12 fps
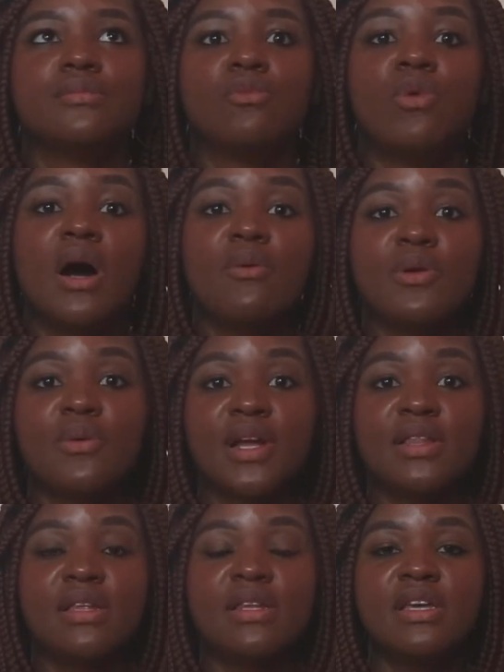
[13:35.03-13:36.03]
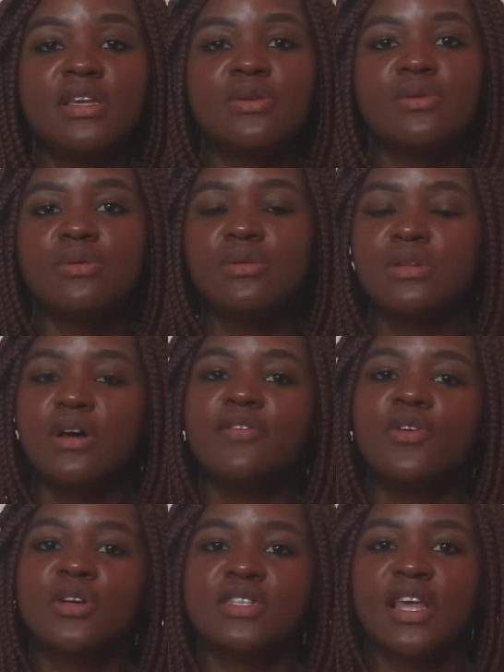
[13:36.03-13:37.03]
While we were in the NICU,
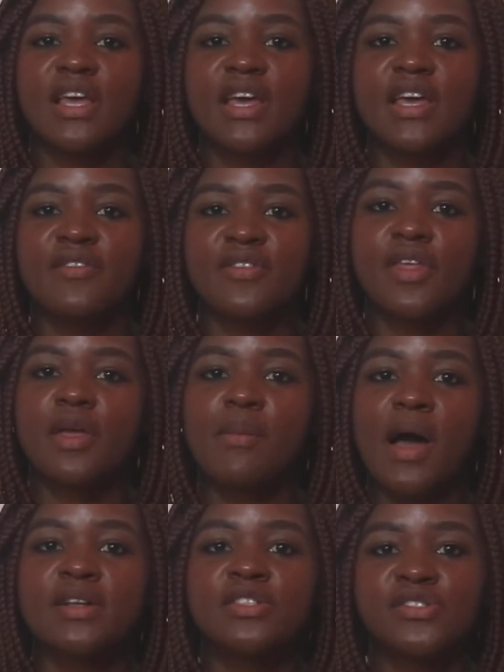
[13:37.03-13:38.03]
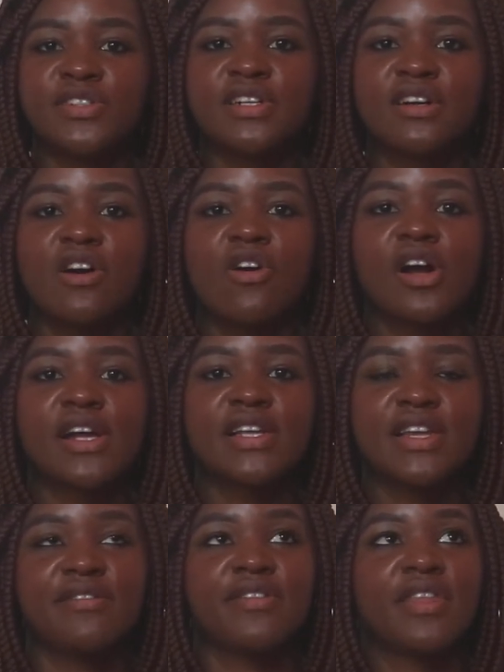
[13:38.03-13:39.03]
of course they had everything monitoring her heart
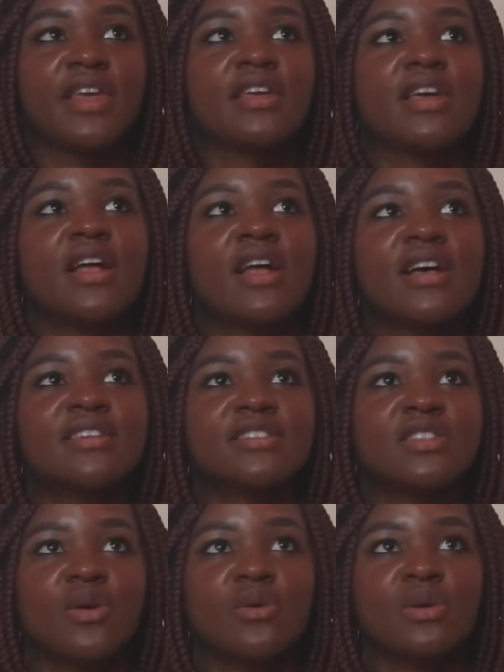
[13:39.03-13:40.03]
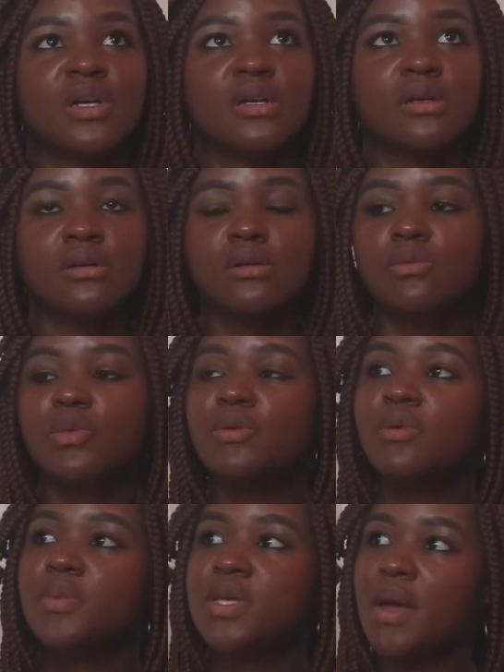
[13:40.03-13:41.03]
and everything. So we
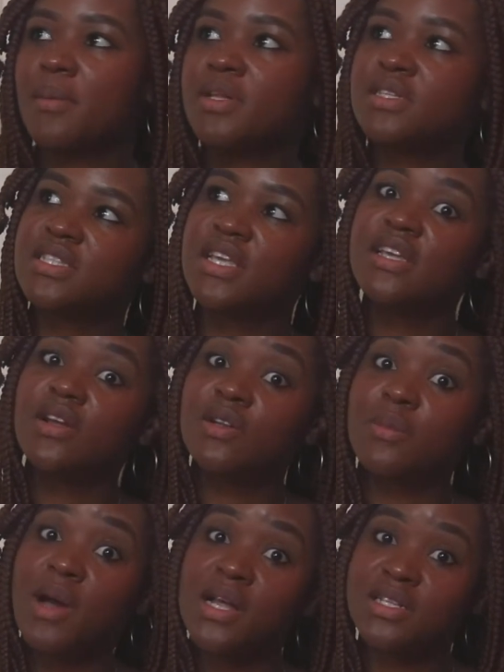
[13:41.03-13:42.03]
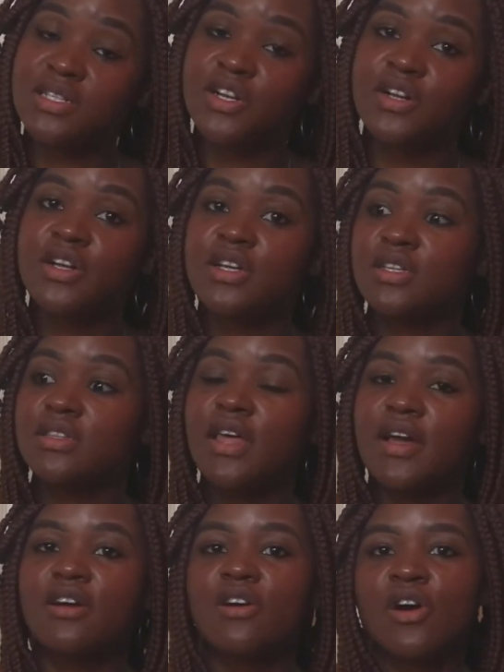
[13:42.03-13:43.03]
would be able to see it on the monitor
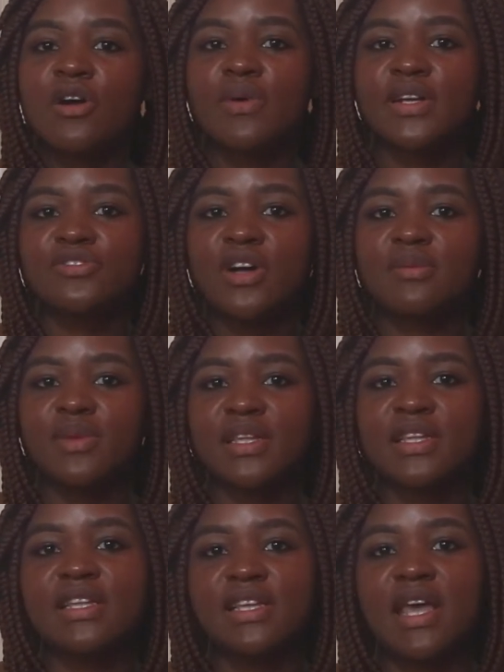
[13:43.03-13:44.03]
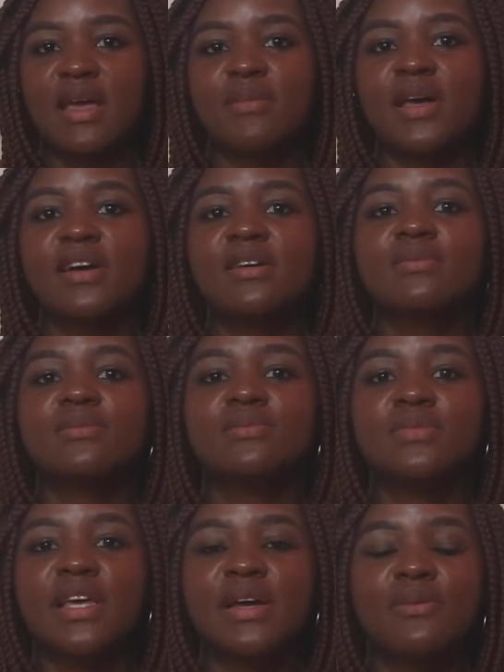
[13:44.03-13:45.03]
that her heart rate dropped and then it came back up,
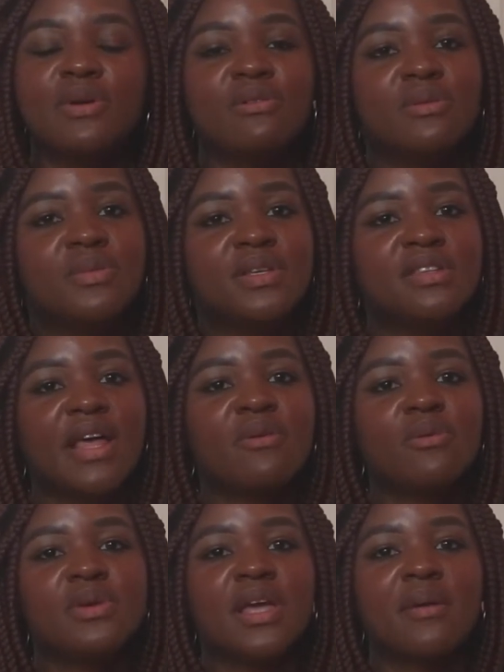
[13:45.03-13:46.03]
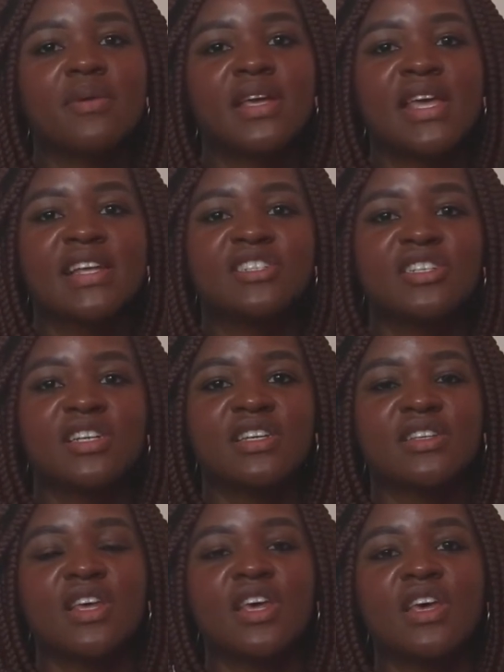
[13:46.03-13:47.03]
and they would be able to catch it, and